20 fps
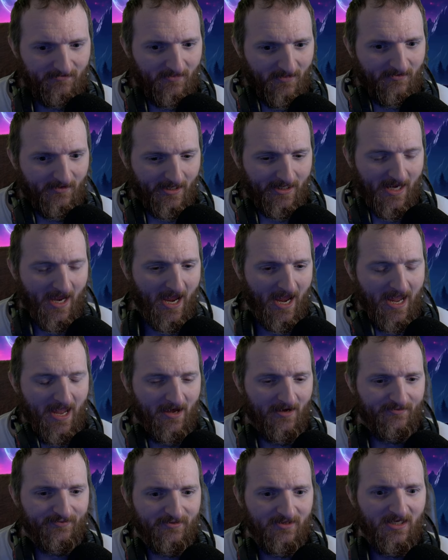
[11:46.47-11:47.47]
like i
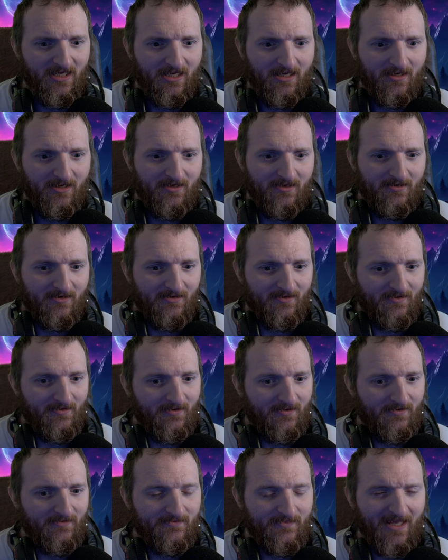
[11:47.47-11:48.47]
have
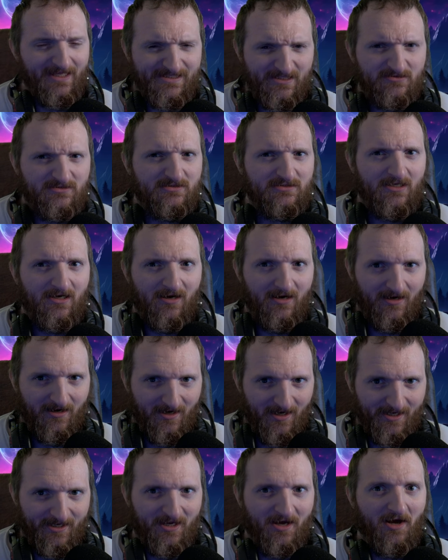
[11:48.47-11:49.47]
that's a
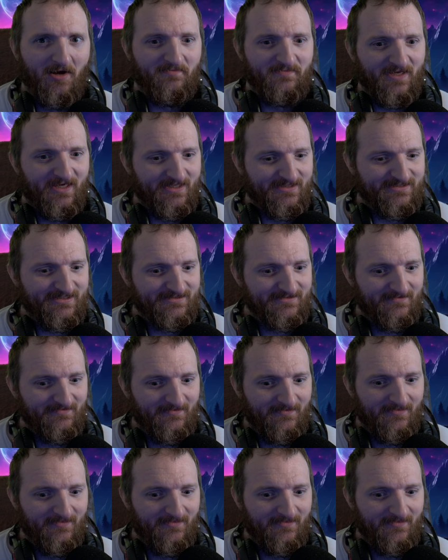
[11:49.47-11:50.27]
lot of updates.